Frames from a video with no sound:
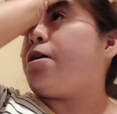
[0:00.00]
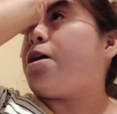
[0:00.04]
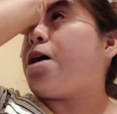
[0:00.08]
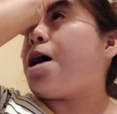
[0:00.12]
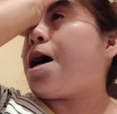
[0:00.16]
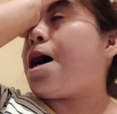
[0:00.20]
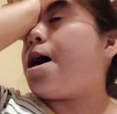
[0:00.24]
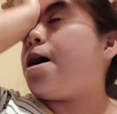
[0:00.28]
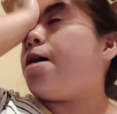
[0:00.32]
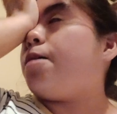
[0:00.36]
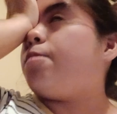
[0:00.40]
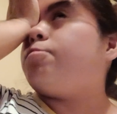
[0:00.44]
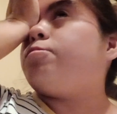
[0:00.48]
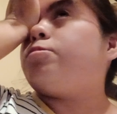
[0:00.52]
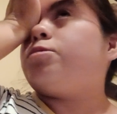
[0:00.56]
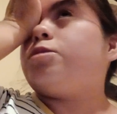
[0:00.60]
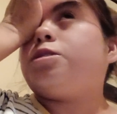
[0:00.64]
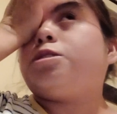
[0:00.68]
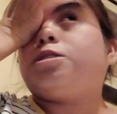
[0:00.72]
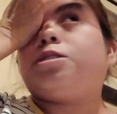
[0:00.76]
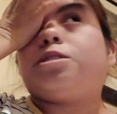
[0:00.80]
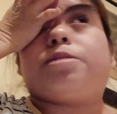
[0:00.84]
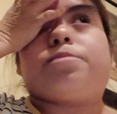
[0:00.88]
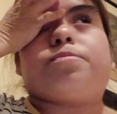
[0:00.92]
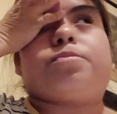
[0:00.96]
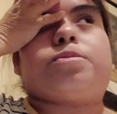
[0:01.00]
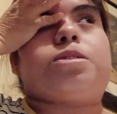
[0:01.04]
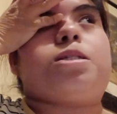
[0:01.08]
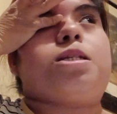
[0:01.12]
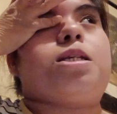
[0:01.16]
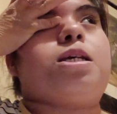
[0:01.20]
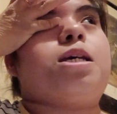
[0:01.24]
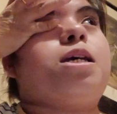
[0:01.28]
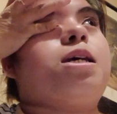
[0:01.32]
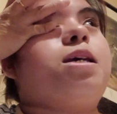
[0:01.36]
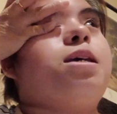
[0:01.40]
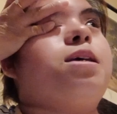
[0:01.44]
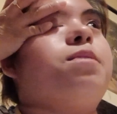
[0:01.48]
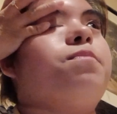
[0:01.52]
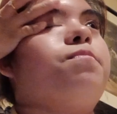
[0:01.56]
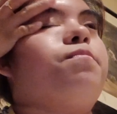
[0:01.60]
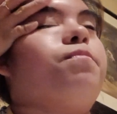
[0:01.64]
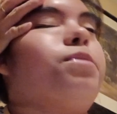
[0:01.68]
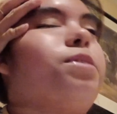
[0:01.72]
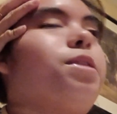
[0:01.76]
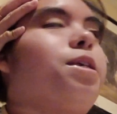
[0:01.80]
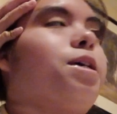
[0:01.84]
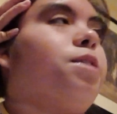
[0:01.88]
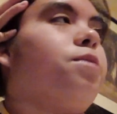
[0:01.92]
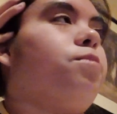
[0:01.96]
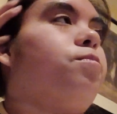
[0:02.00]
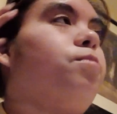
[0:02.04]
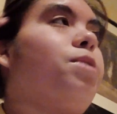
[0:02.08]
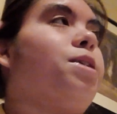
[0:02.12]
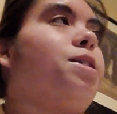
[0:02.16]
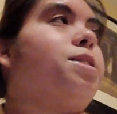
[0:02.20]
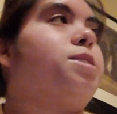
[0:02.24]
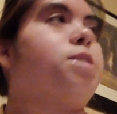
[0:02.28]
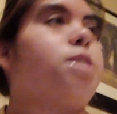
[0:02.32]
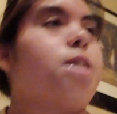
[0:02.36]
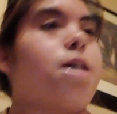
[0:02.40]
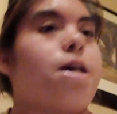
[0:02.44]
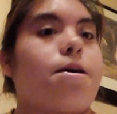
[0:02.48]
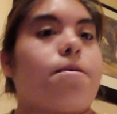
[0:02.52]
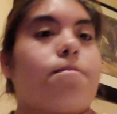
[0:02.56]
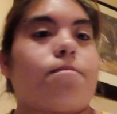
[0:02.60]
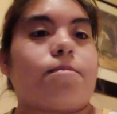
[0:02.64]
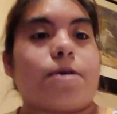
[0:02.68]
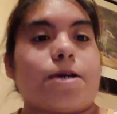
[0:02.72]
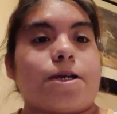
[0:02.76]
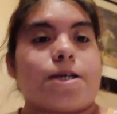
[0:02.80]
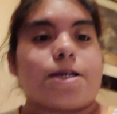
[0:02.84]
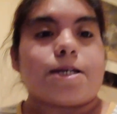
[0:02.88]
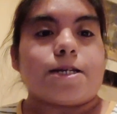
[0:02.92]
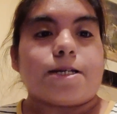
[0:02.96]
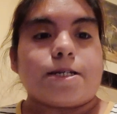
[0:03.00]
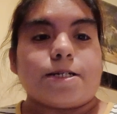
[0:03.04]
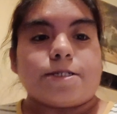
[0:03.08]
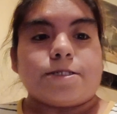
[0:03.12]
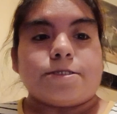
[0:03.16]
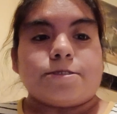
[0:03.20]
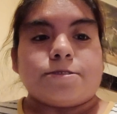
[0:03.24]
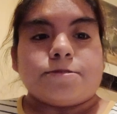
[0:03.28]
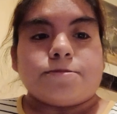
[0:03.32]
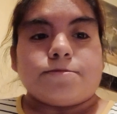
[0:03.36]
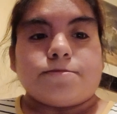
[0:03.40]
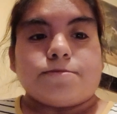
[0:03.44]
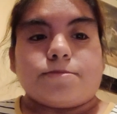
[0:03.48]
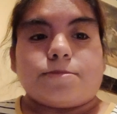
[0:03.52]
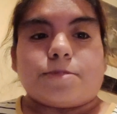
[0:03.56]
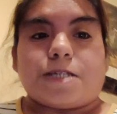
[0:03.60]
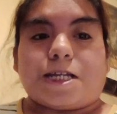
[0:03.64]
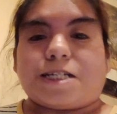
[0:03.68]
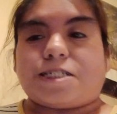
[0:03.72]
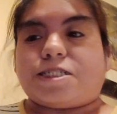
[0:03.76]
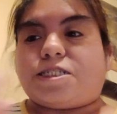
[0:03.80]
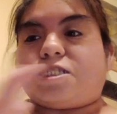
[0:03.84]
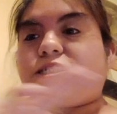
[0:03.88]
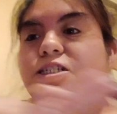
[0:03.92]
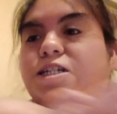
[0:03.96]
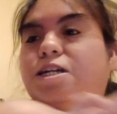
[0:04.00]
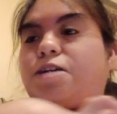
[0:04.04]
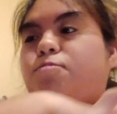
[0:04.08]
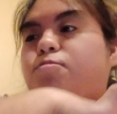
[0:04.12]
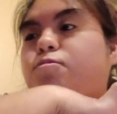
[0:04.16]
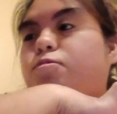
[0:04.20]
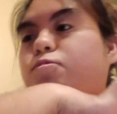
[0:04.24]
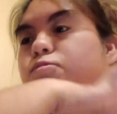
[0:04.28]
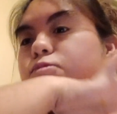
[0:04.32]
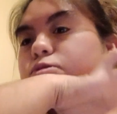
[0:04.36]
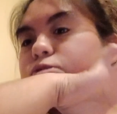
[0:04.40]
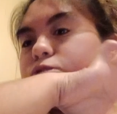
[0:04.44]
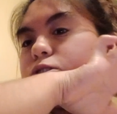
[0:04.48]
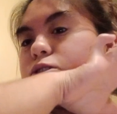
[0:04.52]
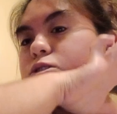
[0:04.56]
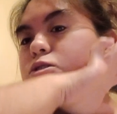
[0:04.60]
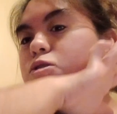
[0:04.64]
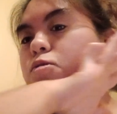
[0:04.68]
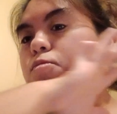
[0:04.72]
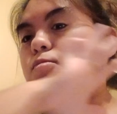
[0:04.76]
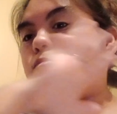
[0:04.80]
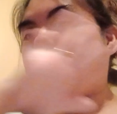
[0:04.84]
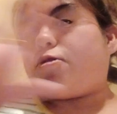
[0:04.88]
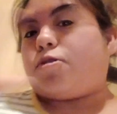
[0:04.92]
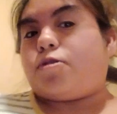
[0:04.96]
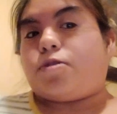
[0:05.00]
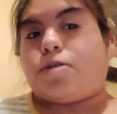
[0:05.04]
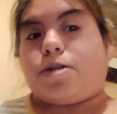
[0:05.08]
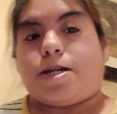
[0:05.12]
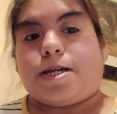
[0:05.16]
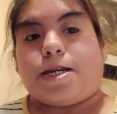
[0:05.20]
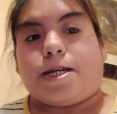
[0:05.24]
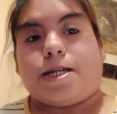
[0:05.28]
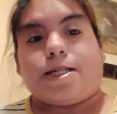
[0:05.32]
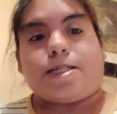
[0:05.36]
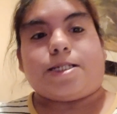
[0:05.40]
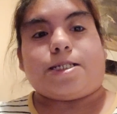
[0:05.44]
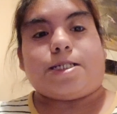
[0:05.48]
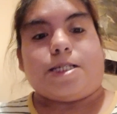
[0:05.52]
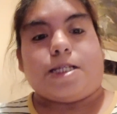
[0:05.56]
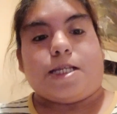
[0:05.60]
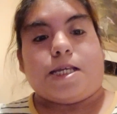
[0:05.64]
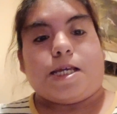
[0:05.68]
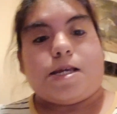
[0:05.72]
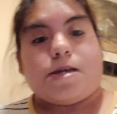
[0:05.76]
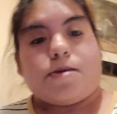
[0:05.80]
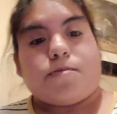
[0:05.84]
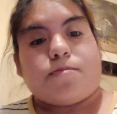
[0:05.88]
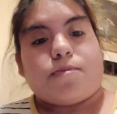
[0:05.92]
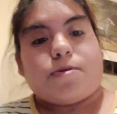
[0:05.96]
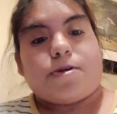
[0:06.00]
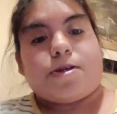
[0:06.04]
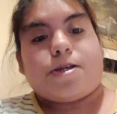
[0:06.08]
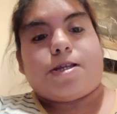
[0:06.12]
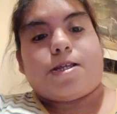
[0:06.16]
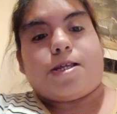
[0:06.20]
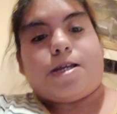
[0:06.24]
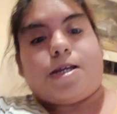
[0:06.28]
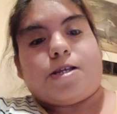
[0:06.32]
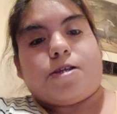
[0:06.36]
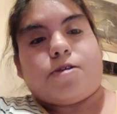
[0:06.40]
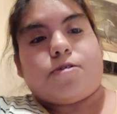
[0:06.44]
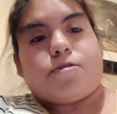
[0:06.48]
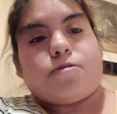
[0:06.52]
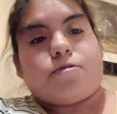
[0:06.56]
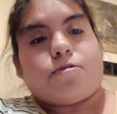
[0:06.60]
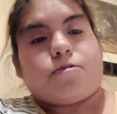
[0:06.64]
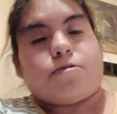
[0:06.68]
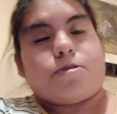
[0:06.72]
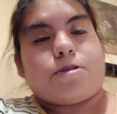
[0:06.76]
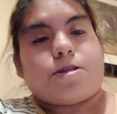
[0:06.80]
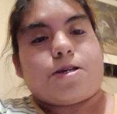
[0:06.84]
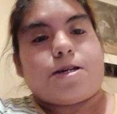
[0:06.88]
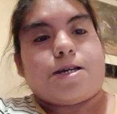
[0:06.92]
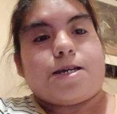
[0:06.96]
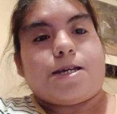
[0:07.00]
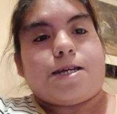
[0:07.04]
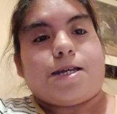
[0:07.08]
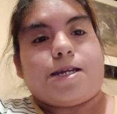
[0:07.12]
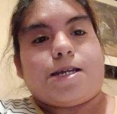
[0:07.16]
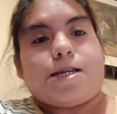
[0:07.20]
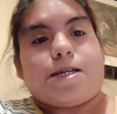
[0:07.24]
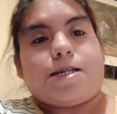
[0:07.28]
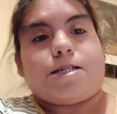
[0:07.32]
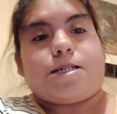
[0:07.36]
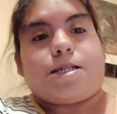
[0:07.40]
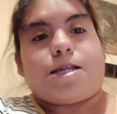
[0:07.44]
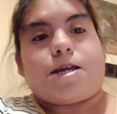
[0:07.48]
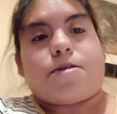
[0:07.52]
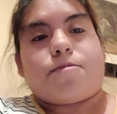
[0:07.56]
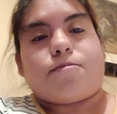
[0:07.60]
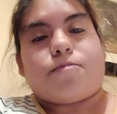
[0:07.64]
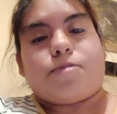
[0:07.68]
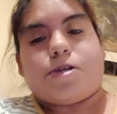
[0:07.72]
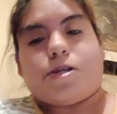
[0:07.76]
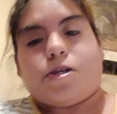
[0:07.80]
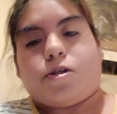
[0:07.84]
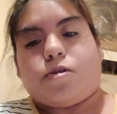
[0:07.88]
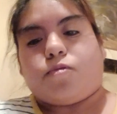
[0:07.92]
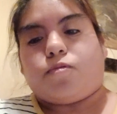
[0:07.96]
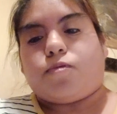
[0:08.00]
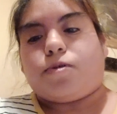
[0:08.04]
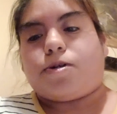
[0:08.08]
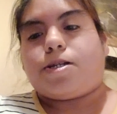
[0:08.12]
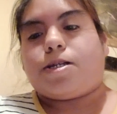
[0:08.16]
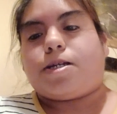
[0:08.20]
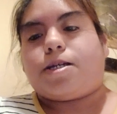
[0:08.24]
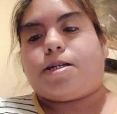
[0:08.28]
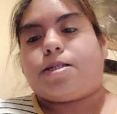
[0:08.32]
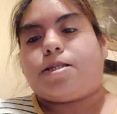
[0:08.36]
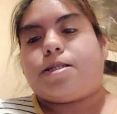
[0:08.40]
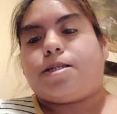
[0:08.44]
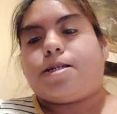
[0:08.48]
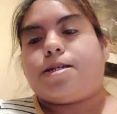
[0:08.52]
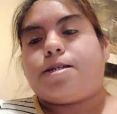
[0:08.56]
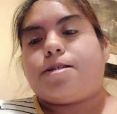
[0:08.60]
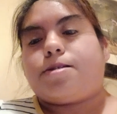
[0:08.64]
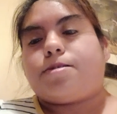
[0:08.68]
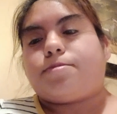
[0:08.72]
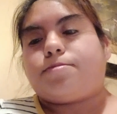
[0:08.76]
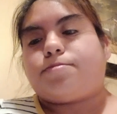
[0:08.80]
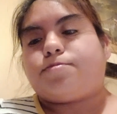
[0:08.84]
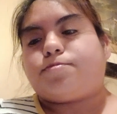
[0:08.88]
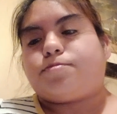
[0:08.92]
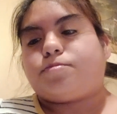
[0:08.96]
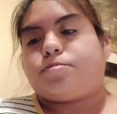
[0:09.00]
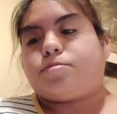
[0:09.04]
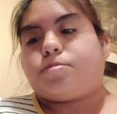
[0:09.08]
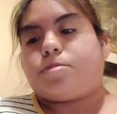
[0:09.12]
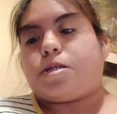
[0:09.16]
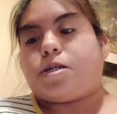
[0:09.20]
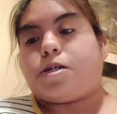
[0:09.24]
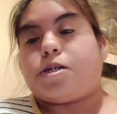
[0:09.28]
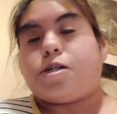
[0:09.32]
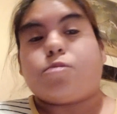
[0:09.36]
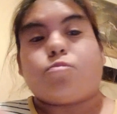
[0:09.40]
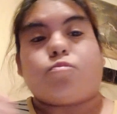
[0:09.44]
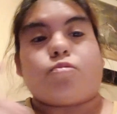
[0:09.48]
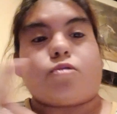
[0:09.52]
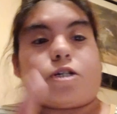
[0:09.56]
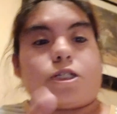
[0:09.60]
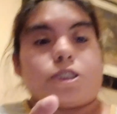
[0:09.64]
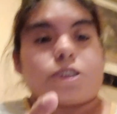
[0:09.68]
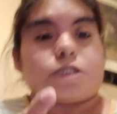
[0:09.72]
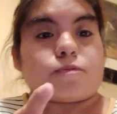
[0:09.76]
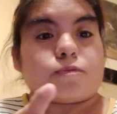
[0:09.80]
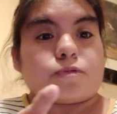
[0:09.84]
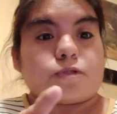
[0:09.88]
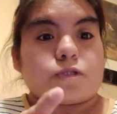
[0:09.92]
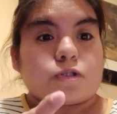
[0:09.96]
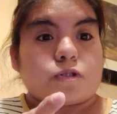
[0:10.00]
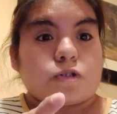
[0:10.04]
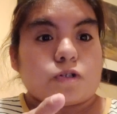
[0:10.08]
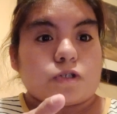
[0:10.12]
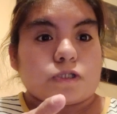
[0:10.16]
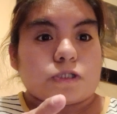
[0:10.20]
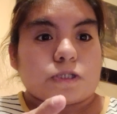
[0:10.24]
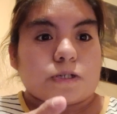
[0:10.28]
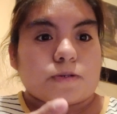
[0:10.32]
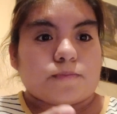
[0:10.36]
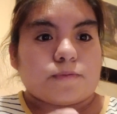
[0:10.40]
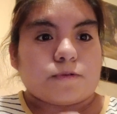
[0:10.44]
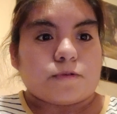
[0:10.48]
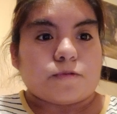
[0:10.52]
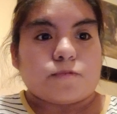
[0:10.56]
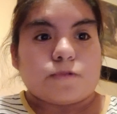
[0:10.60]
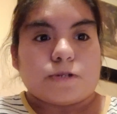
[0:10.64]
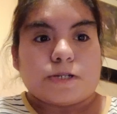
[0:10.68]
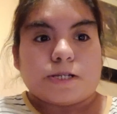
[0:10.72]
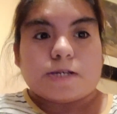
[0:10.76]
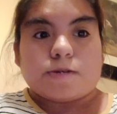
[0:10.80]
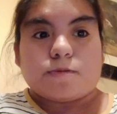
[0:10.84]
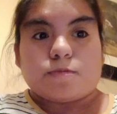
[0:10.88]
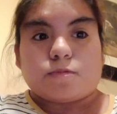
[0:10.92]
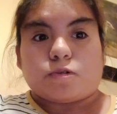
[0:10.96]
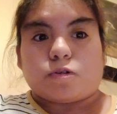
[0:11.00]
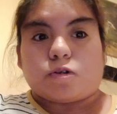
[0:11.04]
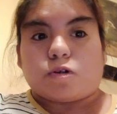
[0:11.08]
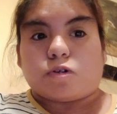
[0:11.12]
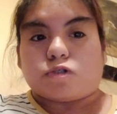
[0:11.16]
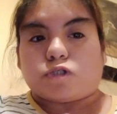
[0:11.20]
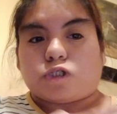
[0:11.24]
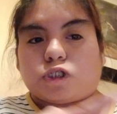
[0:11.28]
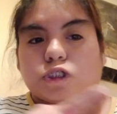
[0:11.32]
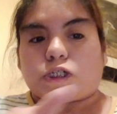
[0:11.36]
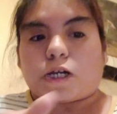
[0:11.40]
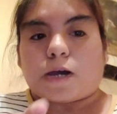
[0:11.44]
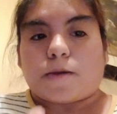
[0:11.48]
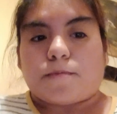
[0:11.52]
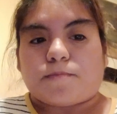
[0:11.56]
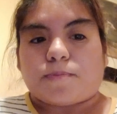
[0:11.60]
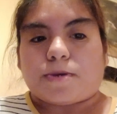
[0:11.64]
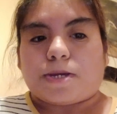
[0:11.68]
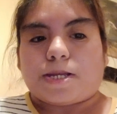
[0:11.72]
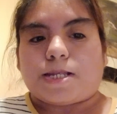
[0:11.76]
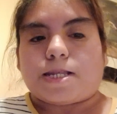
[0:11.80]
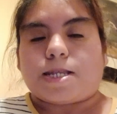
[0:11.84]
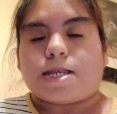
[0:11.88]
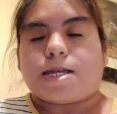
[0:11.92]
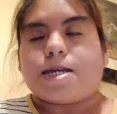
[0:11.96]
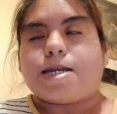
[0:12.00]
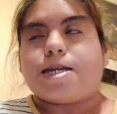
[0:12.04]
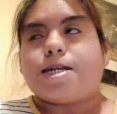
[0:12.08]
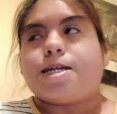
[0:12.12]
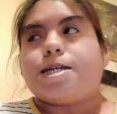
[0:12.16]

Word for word: hours of sleep and then he wakes up. Like today we were just home all day sleeping and you know like not really doing anything. He was supposed to go shopping, we didn't even go shopping.